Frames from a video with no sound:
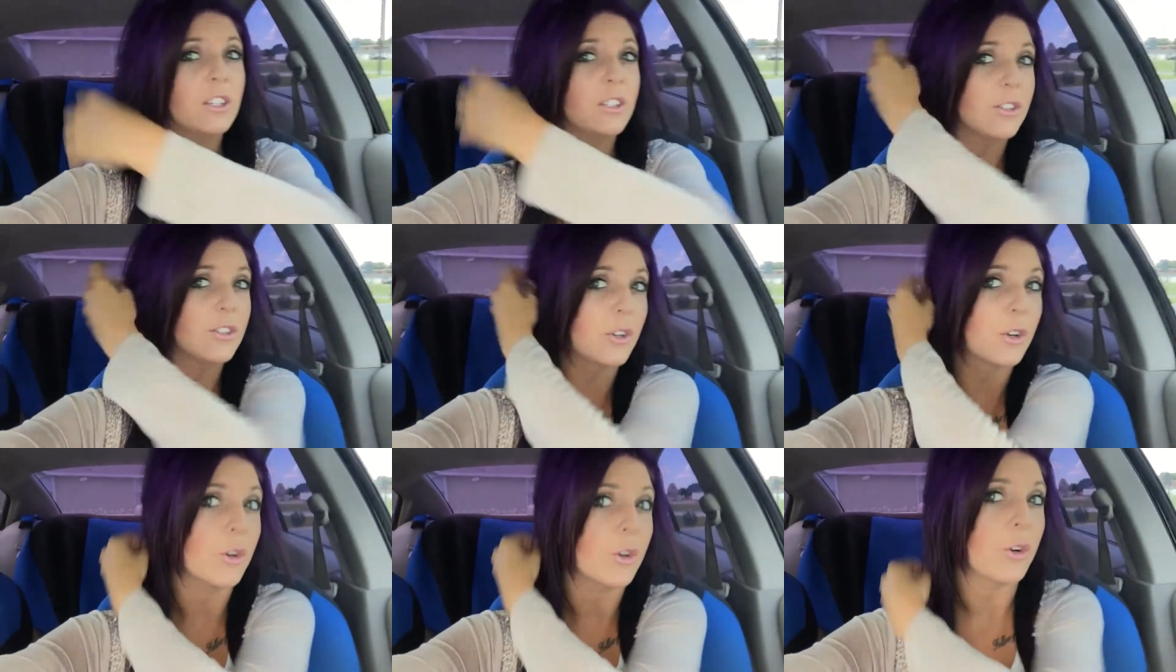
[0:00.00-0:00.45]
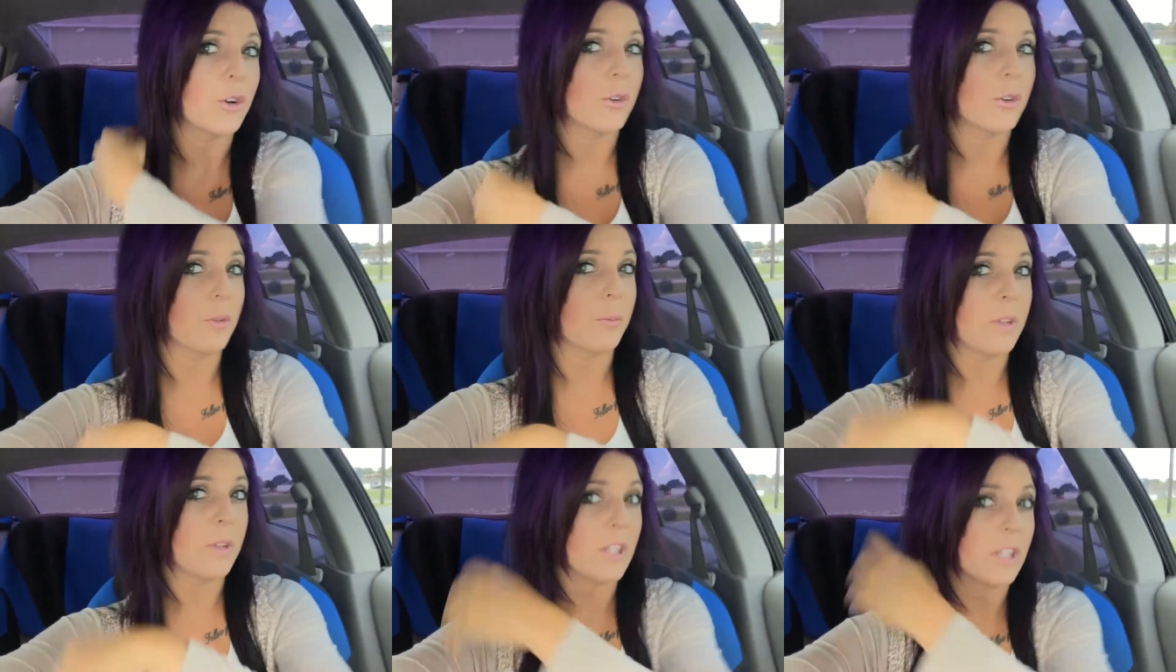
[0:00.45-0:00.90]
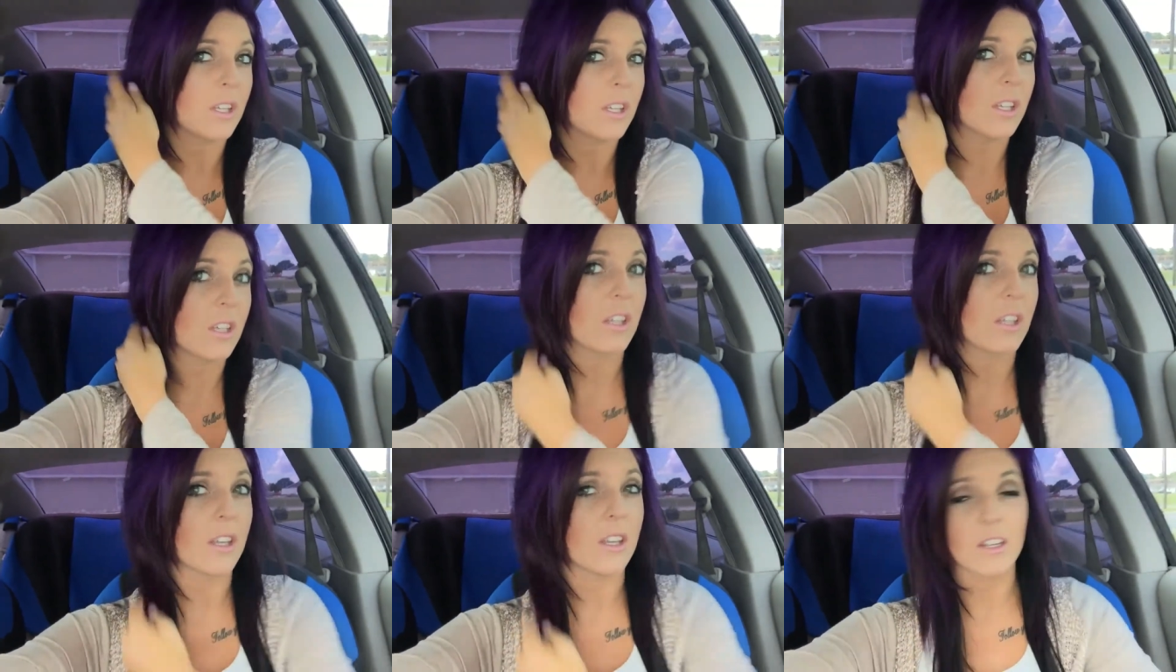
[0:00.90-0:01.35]
So
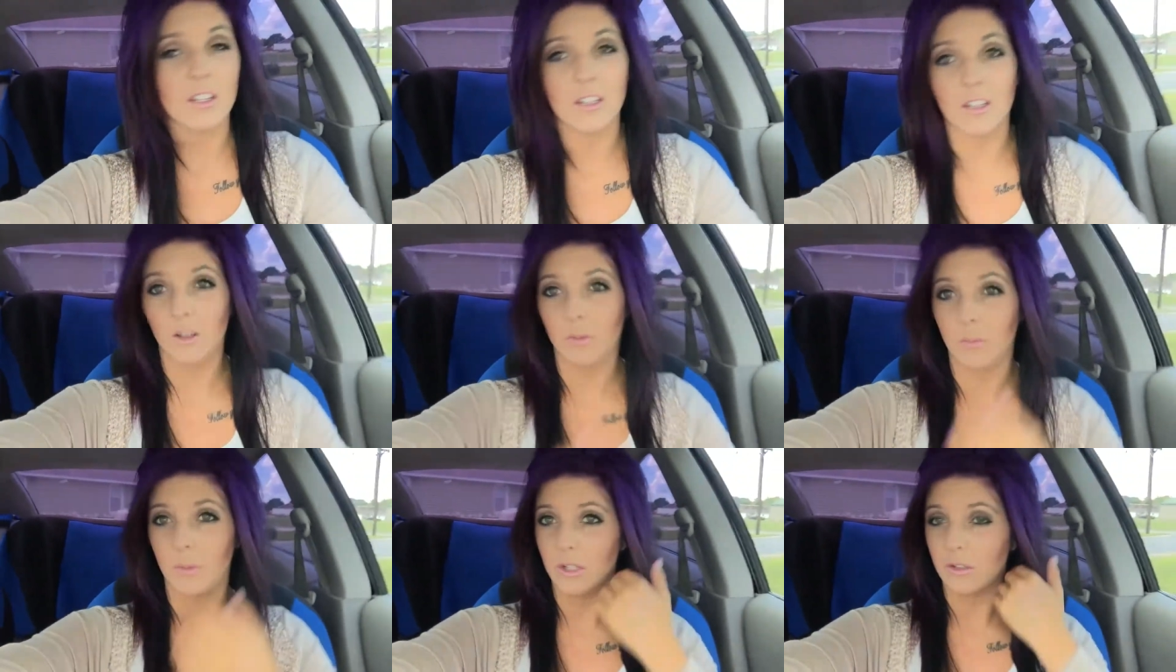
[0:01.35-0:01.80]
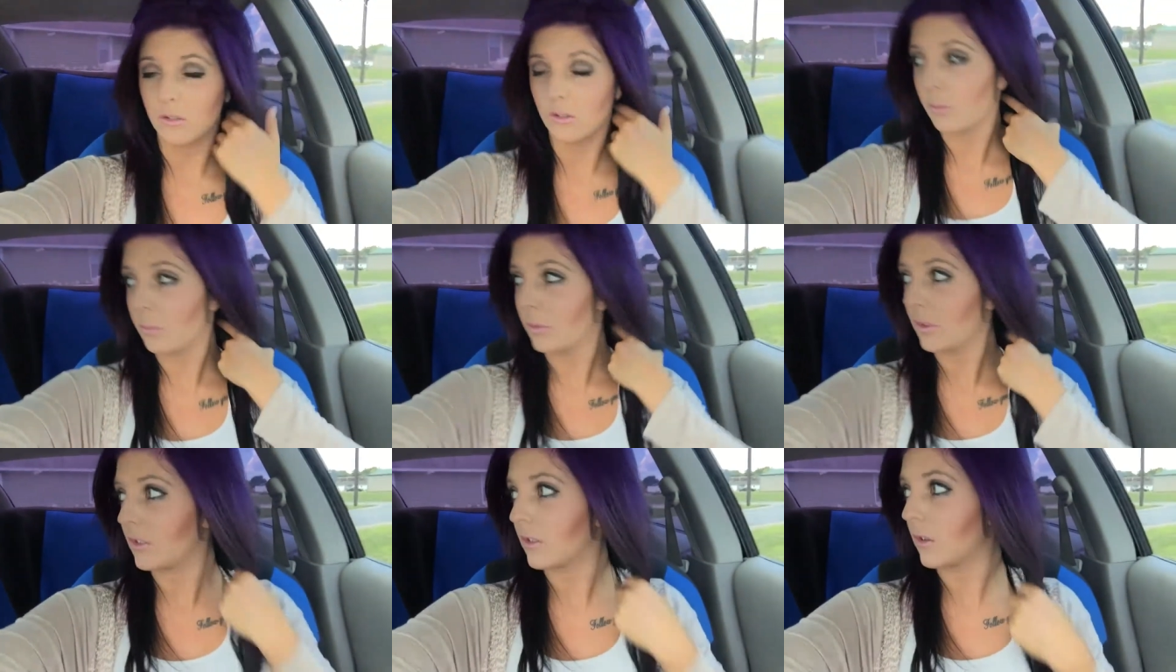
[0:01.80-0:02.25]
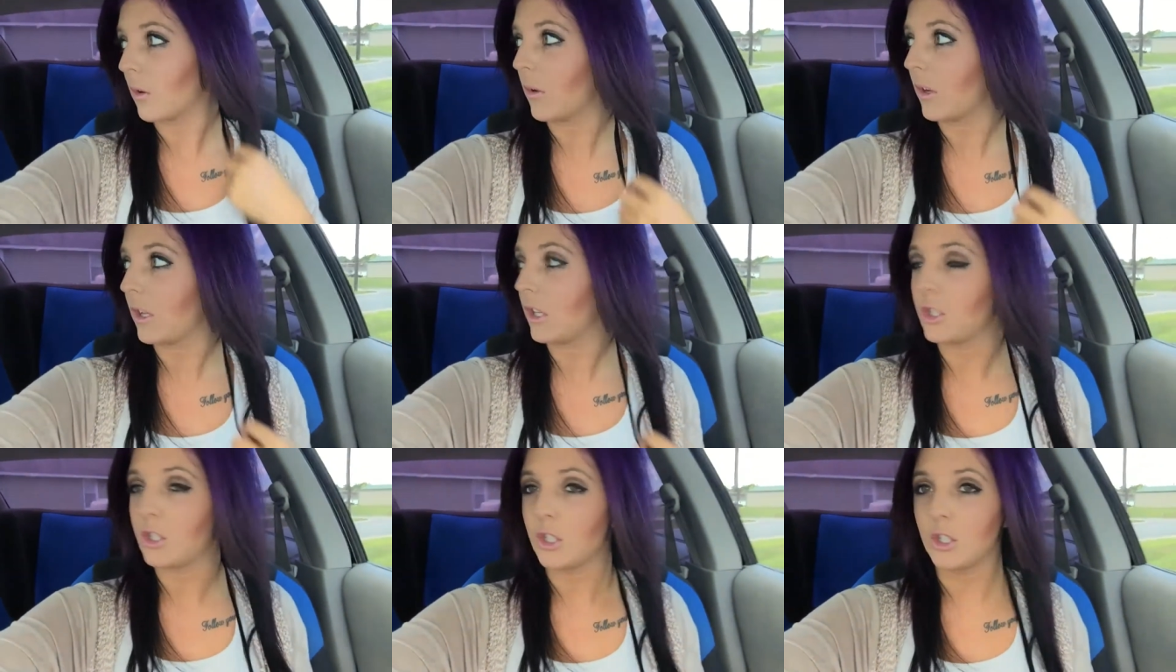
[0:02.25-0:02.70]
me and a big group is
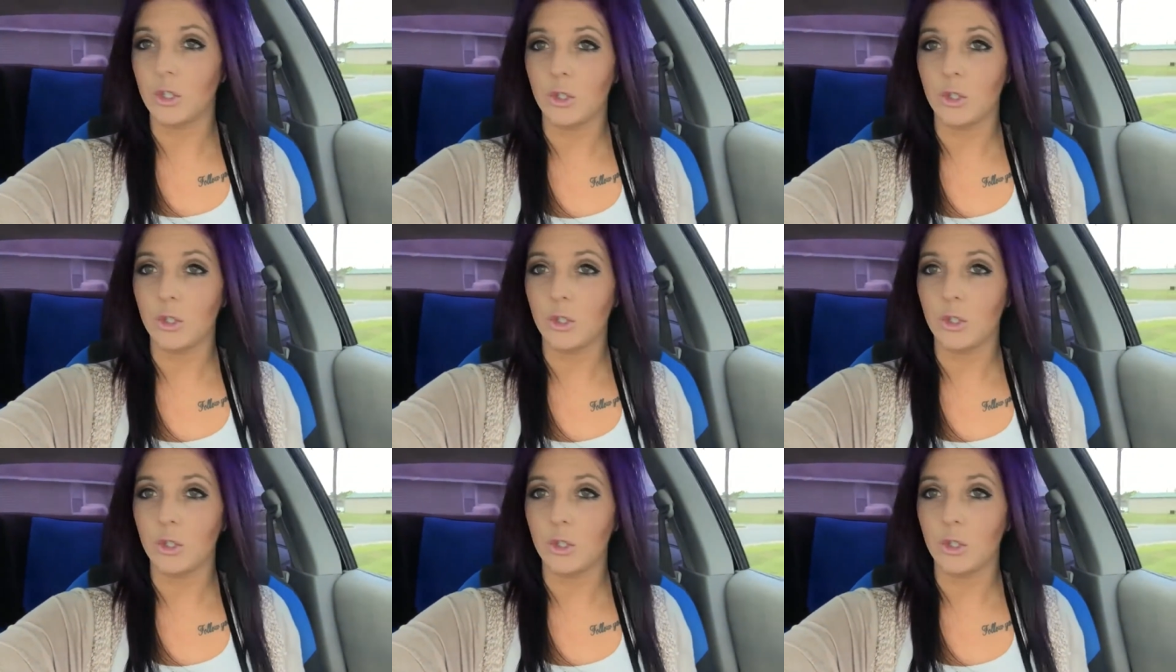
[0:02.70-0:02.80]
going